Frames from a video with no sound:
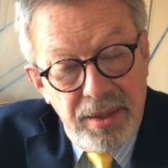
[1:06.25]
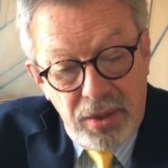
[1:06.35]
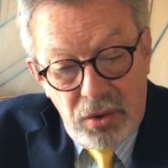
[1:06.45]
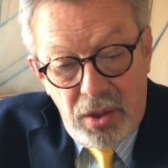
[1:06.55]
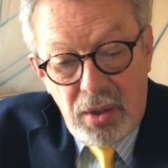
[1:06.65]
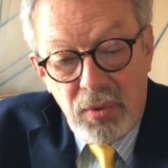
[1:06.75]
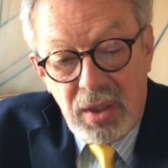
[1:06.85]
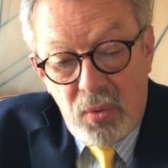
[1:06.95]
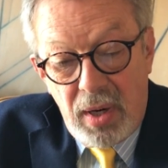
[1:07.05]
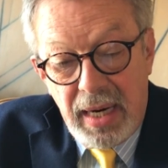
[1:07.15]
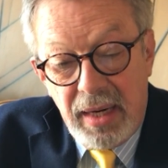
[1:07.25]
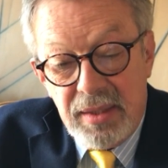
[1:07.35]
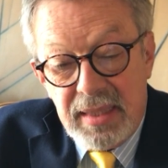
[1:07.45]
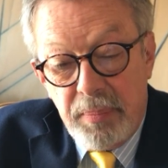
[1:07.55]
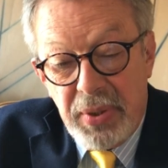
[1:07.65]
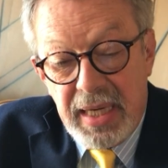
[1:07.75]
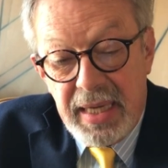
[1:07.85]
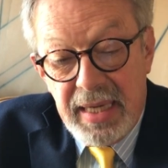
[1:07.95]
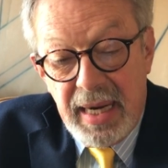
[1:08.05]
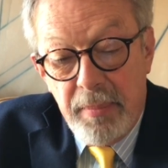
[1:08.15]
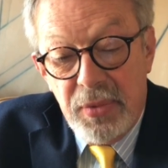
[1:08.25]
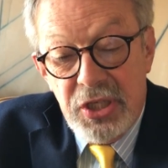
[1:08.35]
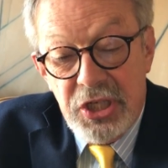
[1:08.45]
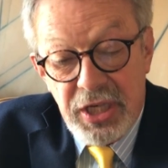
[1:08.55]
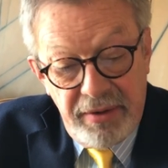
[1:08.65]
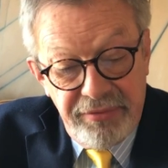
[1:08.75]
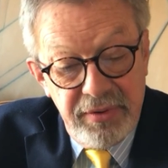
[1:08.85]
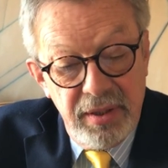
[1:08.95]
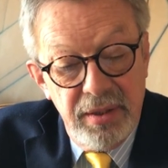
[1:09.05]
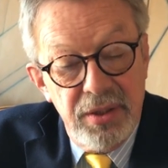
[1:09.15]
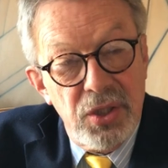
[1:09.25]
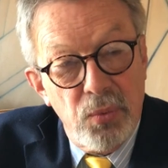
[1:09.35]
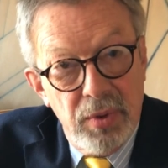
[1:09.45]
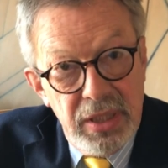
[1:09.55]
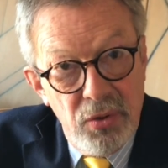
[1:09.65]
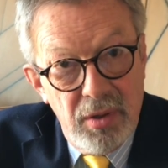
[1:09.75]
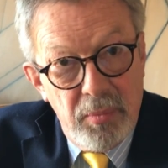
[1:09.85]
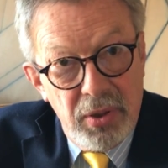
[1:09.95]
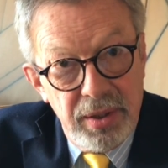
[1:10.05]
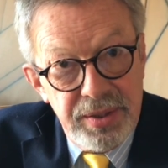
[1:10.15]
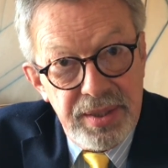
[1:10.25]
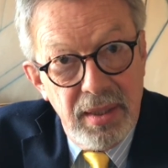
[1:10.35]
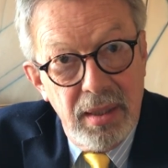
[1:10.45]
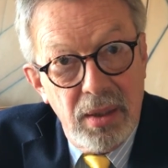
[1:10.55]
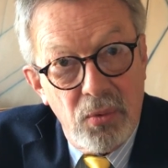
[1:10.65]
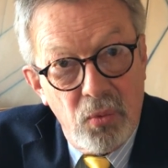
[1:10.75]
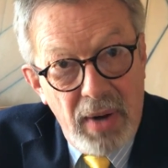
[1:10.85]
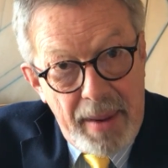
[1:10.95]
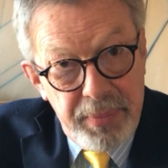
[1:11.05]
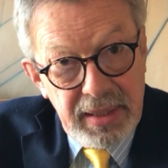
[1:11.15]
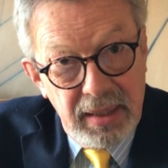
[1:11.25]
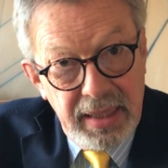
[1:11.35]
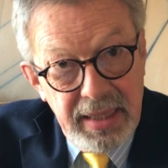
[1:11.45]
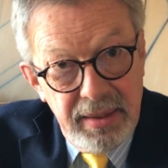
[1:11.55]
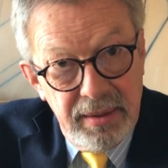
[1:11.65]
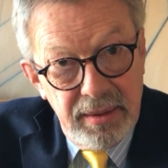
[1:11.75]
the law requires that PNM shift to renewables rapidly,